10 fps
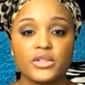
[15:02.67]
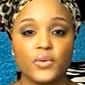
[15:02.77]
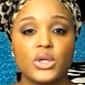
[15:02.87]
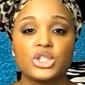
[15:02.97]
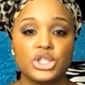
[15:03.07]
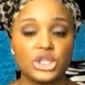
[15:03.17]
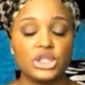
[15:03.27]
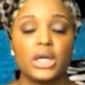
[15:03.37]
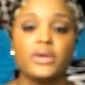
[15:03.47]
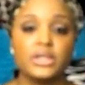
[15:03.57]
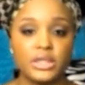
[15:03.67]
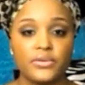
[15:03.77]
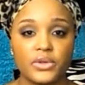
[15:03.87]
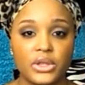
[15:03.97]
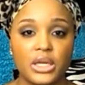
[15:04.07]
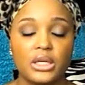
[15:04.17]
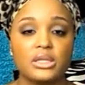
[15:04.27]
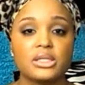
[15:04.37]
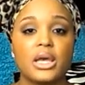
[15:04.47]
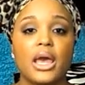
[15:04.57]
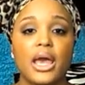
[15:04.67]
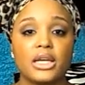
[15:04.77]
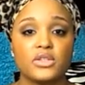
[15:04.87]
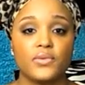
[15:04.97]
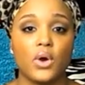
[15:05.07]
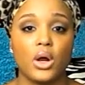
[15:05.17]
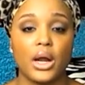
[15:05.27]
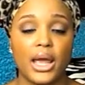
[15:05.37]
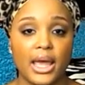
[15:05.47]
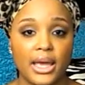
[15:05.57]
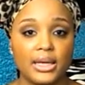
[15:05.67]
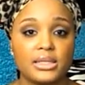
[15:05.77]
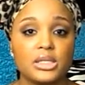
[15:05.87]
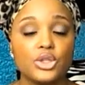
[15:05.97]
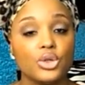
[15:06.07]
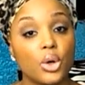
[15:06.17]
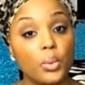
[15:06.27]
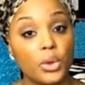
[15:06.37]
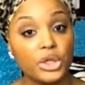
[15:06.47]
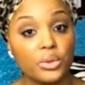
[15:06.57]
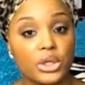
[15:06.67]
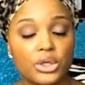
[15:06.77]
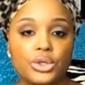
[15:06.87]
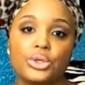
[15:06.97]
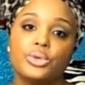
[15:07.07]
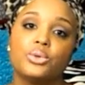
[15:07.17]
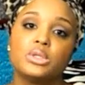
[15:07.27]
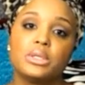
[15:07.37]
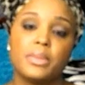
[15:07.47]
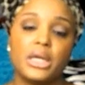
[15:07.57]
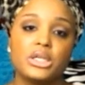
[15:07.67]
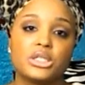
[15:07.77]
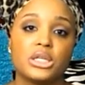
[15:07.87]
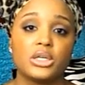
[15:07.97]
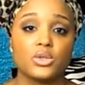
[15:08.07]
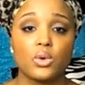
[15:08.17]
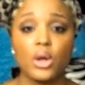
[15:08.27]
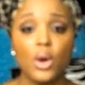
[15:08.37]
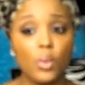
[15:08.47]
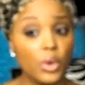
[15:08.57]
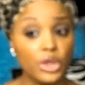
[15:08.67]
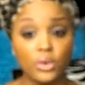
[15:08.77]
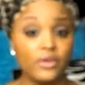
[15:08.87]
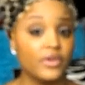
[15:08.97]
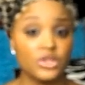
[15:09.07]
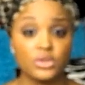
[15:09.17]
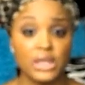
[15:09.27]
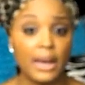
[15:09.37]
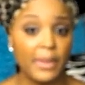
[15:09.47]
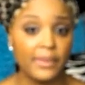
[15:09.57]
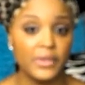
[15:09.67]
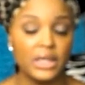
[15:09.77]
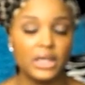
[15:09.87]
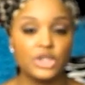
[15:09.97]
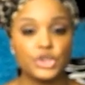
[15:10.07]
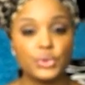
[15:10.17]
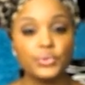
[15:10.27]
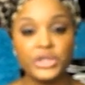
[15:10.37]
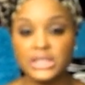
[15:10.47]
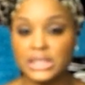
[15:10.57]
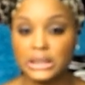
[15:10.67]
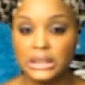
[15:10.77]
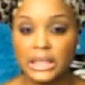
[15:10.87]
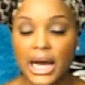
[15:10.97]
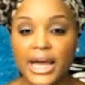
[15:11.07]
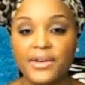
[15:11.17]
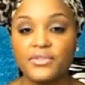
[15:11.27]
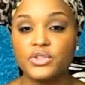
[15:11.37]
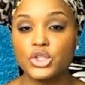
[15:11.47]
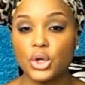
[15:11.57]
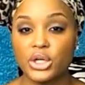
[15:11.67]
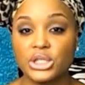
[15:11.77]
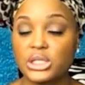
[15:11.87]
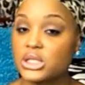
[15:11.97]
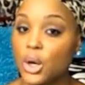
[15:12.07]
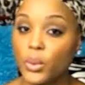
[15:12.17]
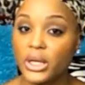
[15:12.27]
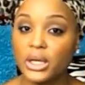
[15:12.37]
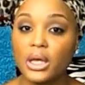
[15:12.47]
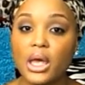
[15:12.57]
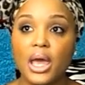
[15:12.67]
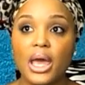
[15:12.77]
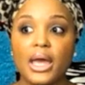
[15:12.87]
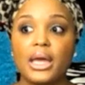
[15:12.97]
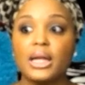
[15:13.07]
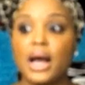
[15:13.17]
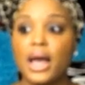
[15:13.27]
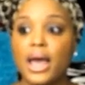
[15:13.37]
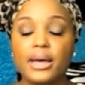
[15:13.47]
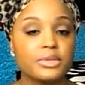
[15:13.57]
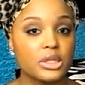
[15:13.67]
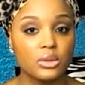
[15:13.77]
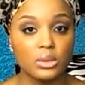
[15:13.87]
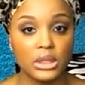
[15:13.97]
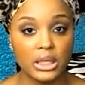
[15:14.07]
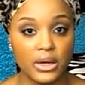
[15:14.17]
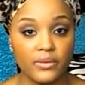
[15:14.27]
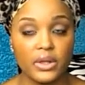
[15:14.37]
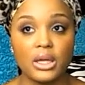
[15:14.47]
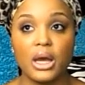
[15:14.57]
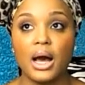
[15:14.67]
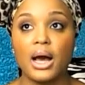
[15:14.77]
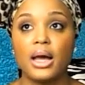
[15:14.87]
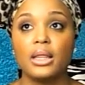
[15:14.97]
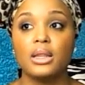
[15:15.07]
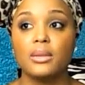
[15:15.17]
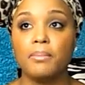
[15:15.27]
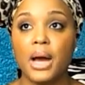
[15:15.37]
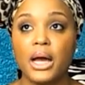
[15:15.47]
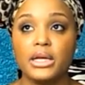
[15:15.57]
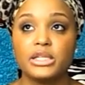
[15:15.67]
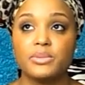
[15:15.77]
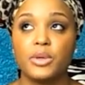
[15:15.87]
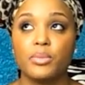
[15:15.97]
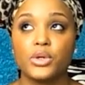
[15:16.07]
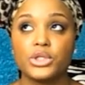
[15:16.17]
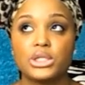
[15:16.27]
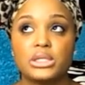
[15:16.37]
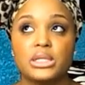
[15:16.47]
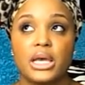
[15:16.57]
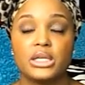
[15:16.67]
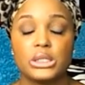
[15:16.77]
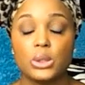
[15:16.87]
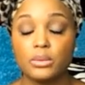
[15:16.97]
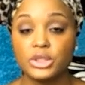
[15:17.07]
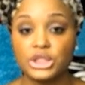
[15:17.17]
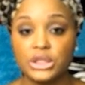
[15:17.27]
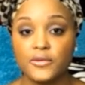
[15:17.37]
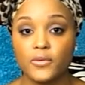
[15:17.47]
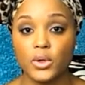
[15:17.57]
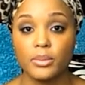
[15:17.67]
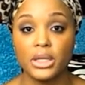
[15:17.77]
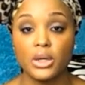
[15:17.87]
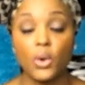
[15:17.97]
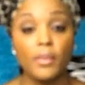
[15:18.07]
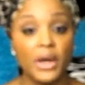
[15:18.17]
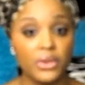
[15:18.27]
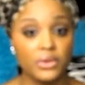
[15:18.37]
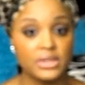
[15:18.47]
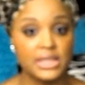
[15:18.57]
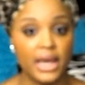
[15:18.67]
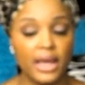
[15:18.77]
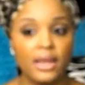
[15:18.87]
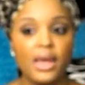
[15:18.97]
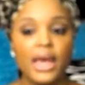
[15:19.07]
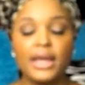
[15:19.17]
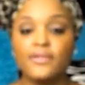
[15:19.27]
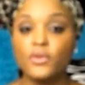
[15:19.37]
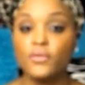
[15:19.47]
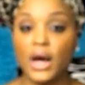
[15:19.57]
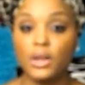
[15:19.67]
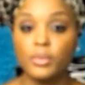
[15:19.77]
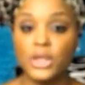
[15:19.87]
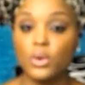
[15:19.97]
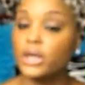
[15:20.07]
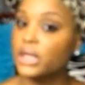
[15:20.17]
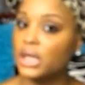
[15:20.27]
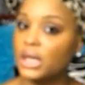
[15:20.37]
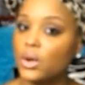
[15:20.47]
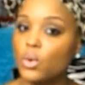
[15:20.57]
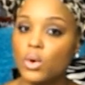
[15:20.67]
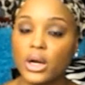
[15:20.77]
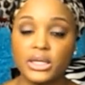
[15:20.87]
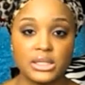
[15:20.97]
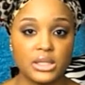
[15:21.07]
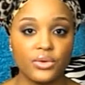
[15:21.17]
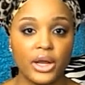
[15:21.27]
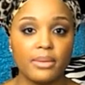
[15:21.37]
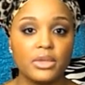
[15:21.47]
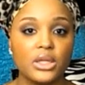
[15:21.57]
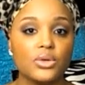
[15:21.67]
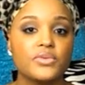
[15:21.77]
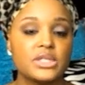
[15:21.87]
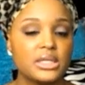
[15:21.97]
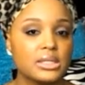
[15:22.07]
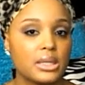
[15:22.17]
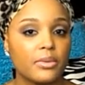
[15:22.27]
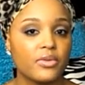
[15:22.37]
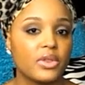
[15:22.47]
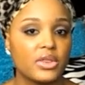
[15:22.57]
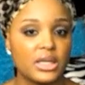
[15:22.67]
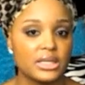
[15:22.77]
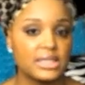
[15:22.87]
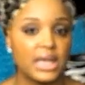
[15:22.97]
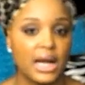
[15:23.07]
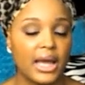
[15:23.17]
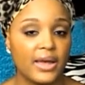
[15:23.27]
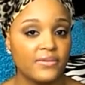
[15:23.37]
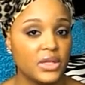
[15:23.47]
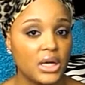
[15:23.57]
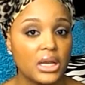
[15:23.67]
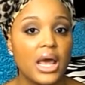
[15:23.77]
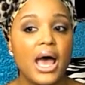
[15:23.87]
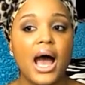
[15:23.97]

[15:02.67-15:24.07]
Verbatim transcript: as far as just sharing different things as far as you know what you can do to manage things or what new adventures I might be getting into recently I have started sewing and I absolutely love it. I my husband purchased a sewing machine for me on Mother's Day, and if you follow me on Keek or Instagram, then you've seen some of the things that I have done.